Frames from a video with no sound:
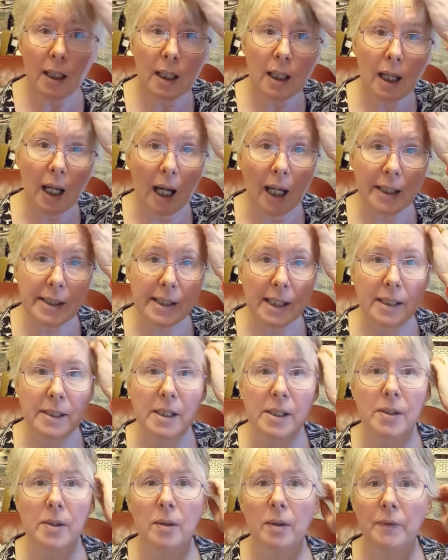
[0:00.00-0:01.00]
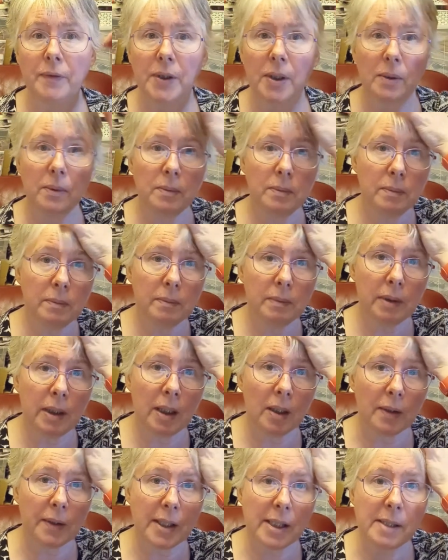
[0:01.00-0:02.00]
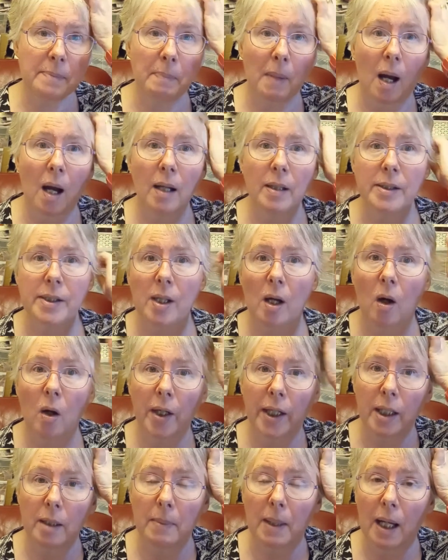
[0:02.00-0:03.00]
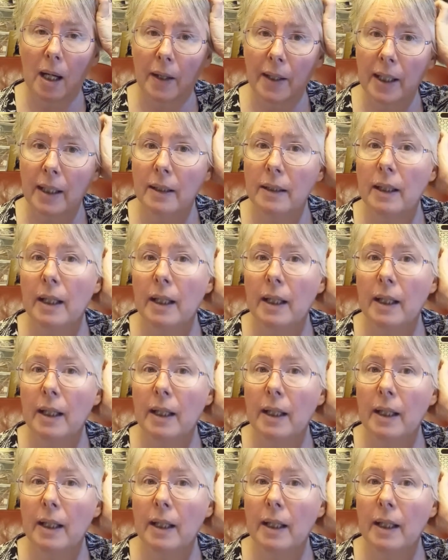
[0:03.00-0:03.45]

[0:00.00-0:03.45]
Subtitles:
I tend to sort of do, you know, this part, talking about it,